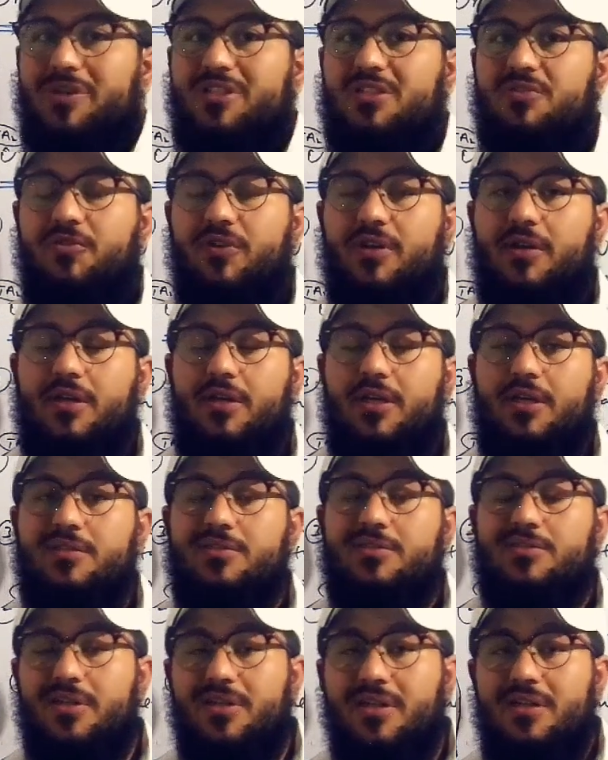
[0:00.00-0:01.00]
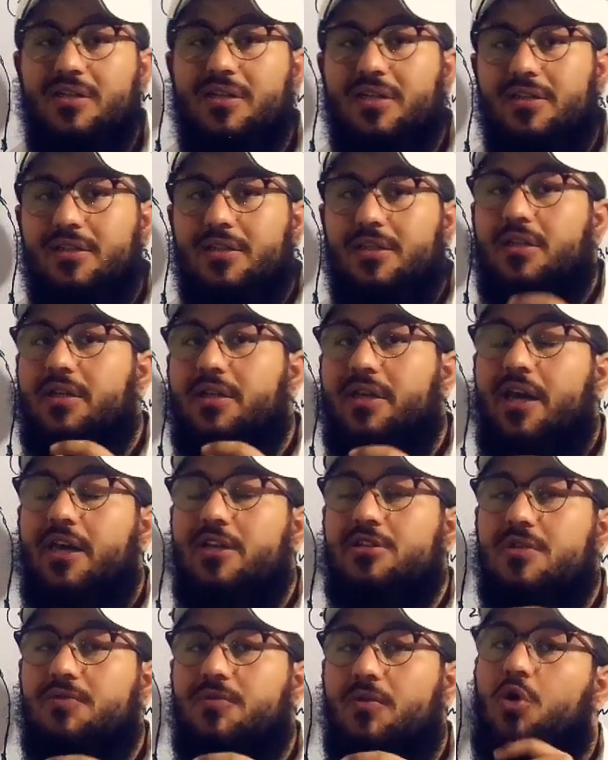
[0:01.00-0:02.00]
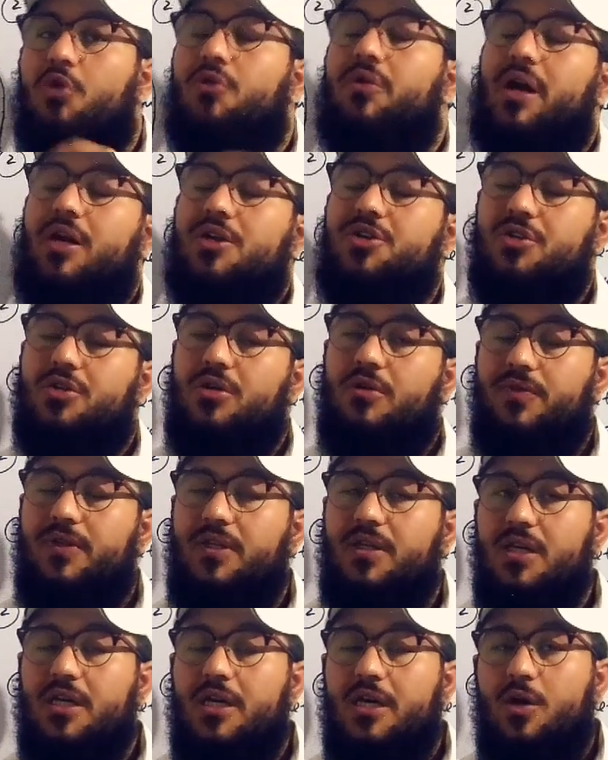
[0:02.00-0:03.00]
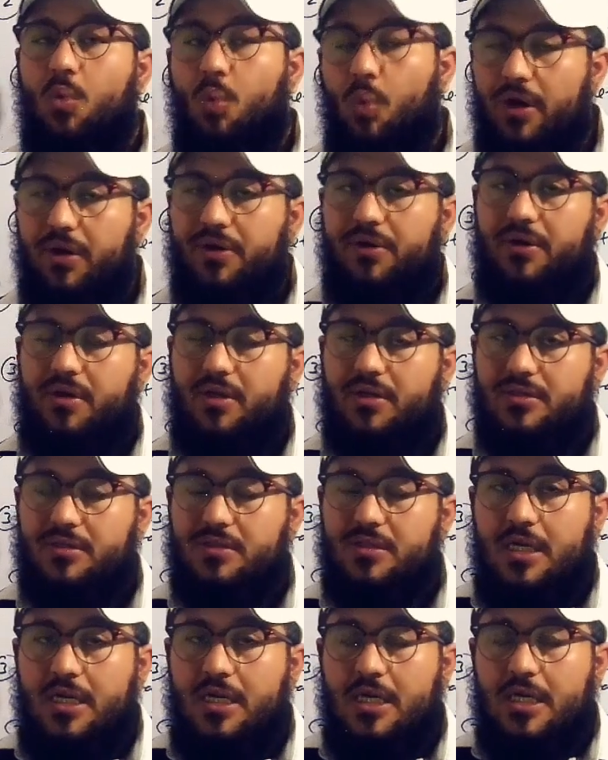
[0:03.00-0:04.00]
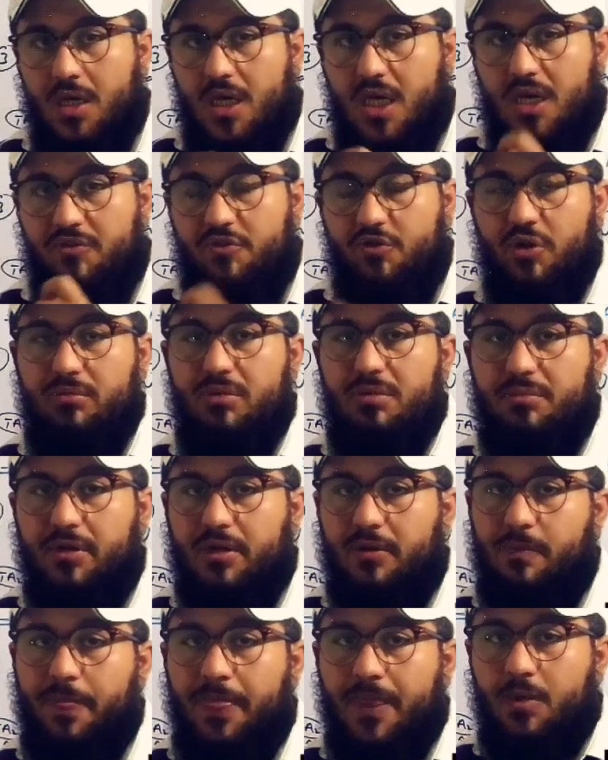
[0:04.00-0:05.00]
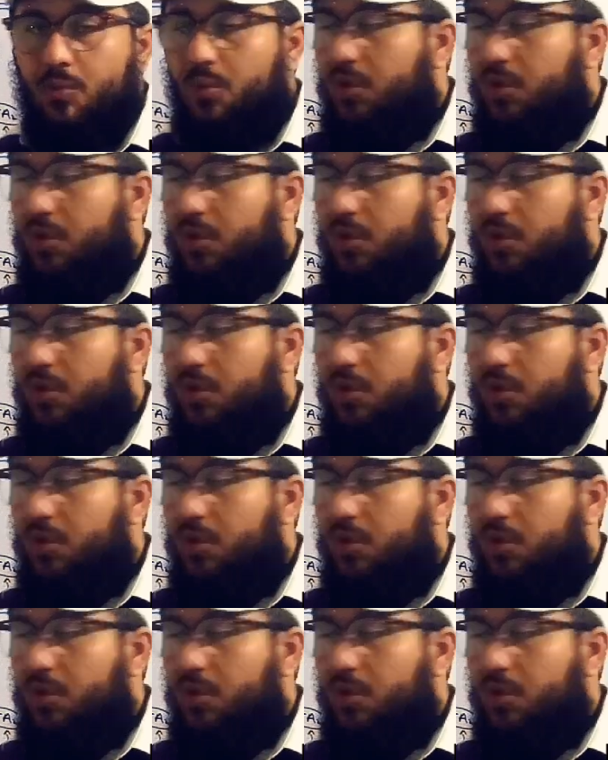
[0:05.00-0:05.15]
specifically studied in the case of contraction of the ventricles. If you remember,